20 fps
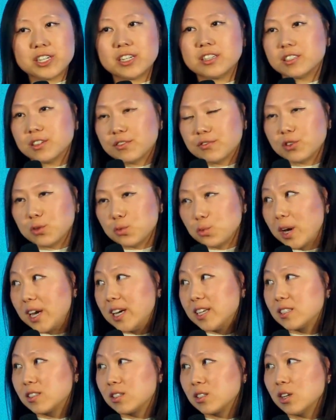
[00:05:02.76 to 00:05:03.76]
in different
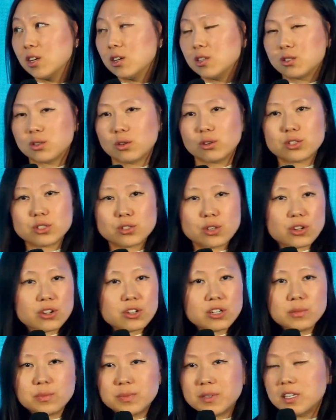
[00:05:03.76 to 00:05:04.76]
ways. So it's not
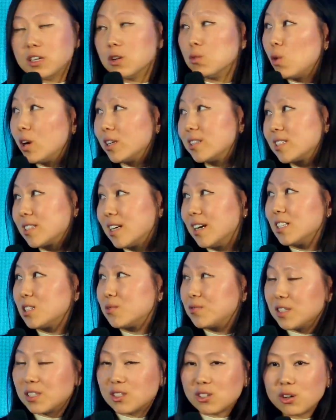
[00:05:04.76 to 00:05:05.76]
going to be a
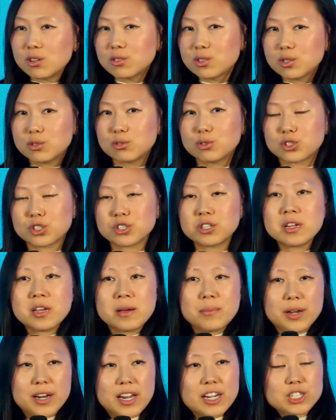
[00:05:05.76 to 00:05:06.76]
one-size-fits-all solution,
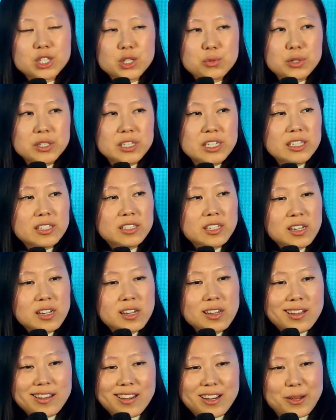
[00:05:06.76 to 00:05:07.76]
but actually we need
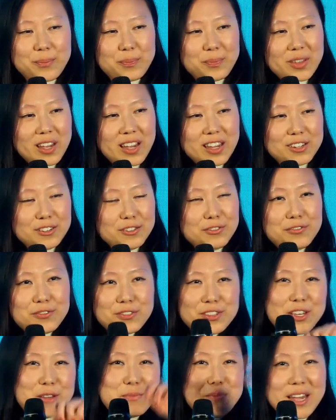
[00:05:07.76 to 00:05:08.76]
kind of
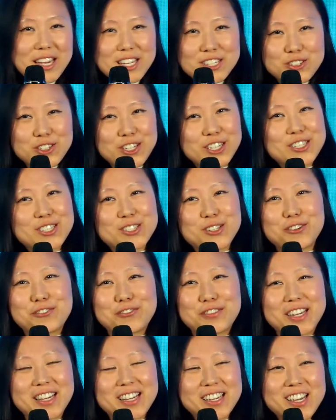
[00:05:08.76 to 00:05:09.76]
a matrix
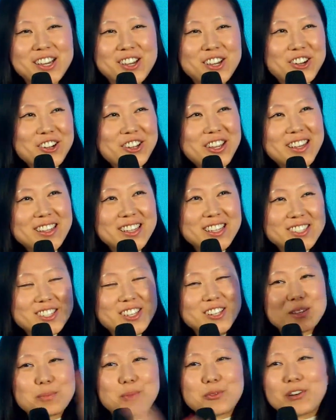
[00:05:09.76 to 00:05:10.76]
of like, okay, these
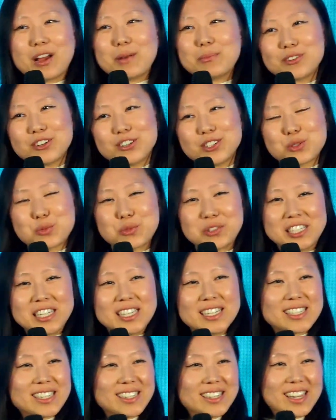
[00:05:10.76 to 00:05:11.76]
are the parameters we
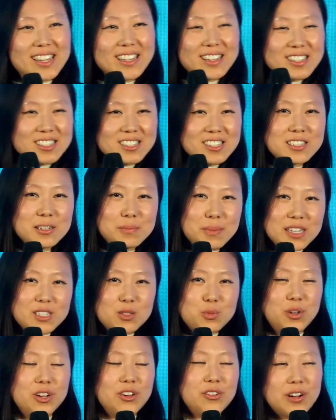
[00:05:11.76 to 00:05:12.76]
need, and then this is the
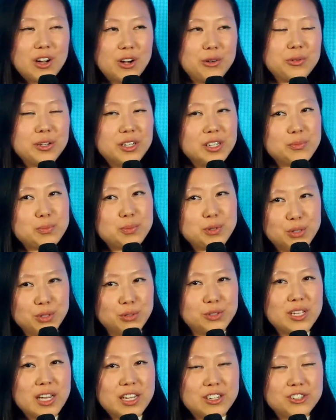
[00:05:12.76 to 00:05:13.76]
best way of how we
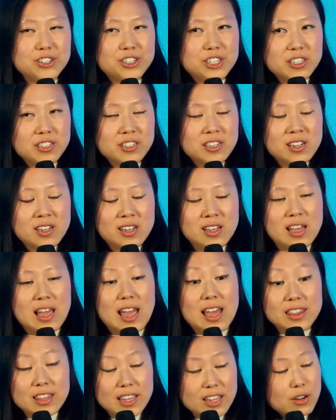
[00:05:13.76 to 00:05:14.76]
produce hydrogen.
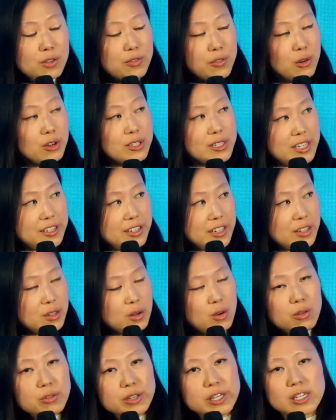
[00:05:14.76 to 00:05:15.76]
And then, of course, I think the
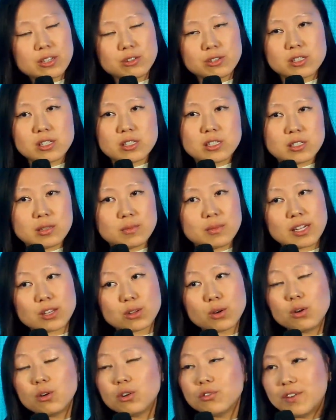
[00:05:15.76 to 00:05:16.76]
whole ecosystem, like
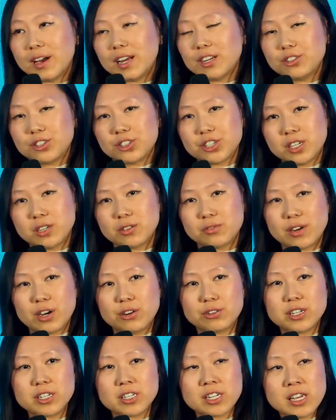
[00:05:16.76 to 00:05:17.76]
the whole value chain
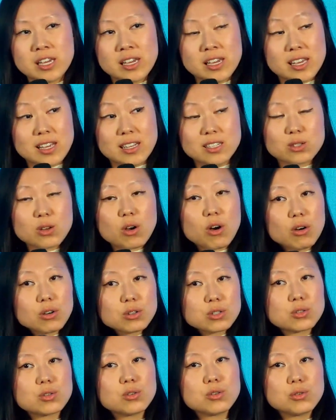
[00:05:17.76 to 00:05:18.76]
around it, is
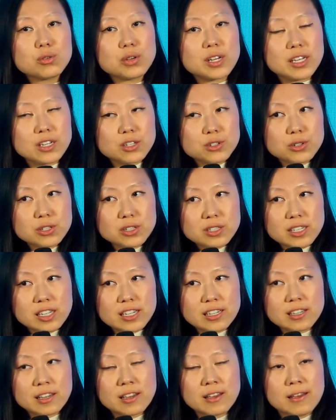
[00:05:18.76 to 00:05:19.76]
also
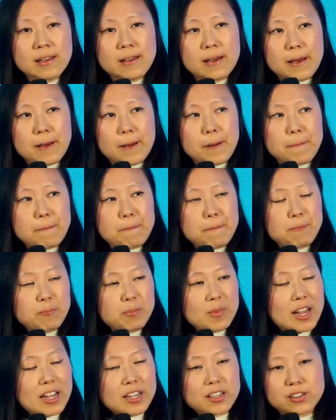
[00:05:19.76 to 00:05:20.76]
interesting,
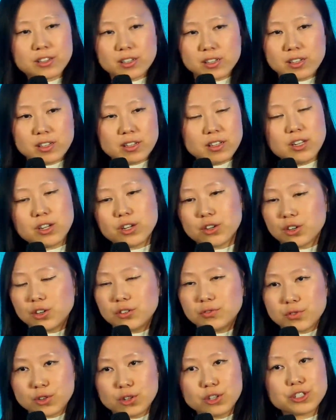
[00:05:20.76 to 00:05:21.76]
like the
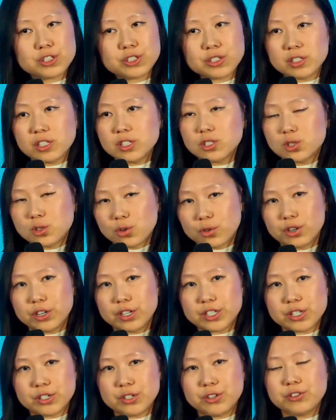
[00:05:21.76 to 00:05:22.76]
conversion, the
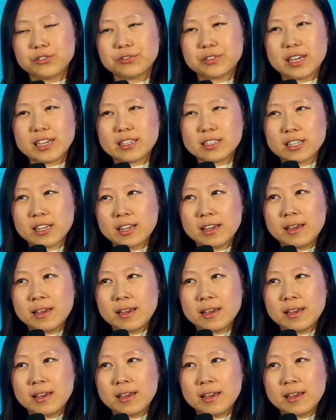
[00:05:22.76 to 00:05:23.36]
storage, and all of that.